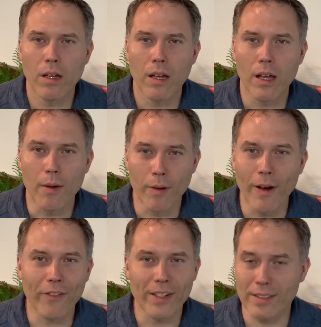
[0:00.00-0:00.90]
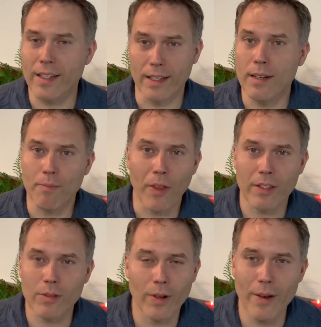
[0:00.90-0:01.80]
And my friend's like, yep,
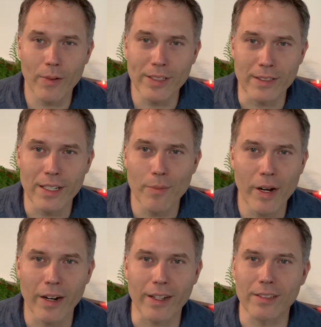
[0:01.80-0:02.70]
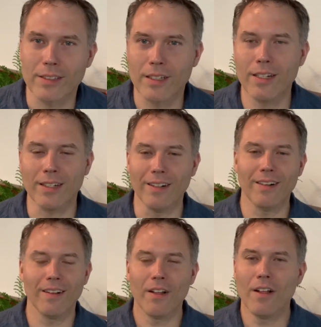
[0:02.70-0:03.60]
that's the way we see Americans.
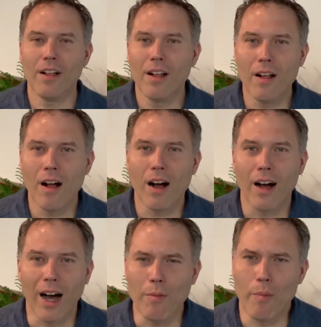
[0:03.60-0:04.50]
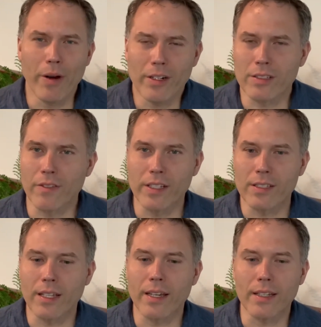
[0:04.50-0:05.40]
I'm embarrassed of these
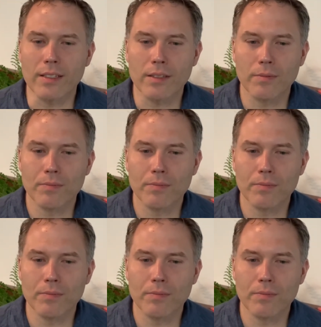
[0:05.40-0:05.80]
things.